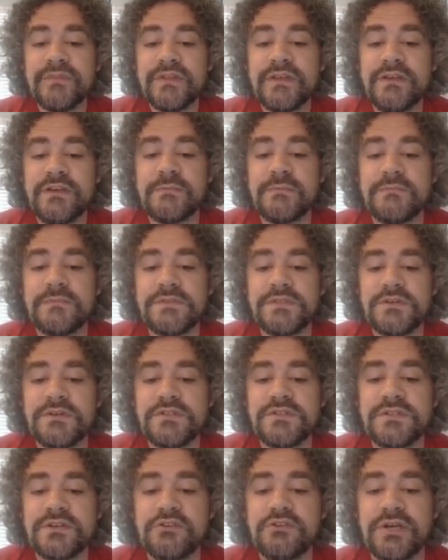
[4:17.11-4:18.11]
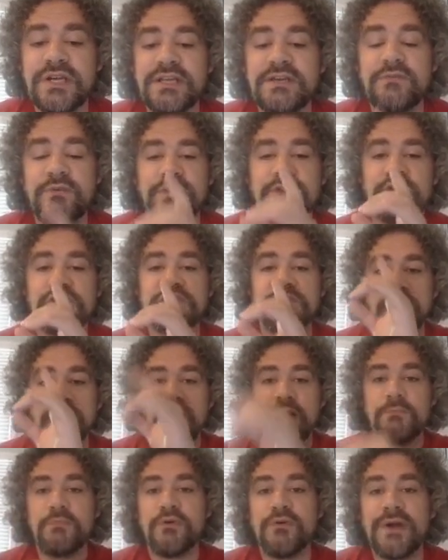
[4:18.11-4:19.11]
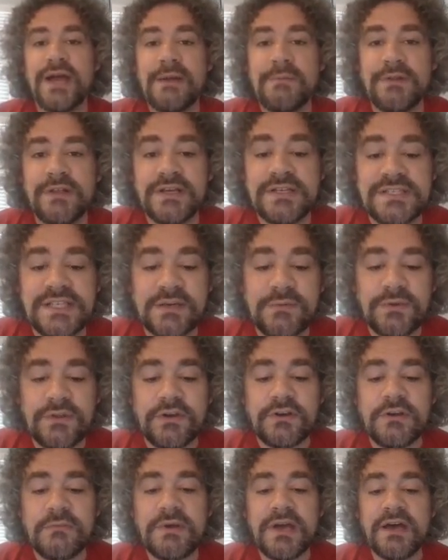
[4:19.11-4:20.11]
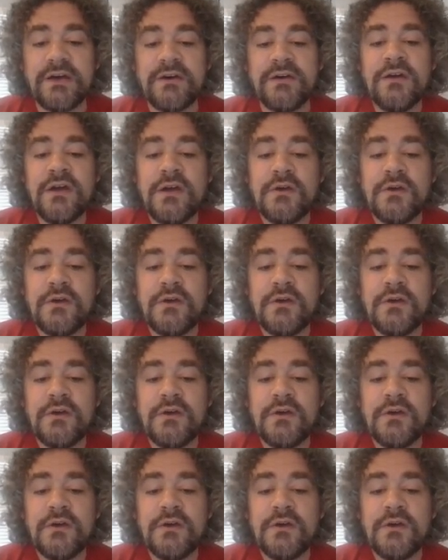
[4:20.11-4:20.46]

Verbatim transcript: Yep. So it's creating one of those small parabolas like we learned about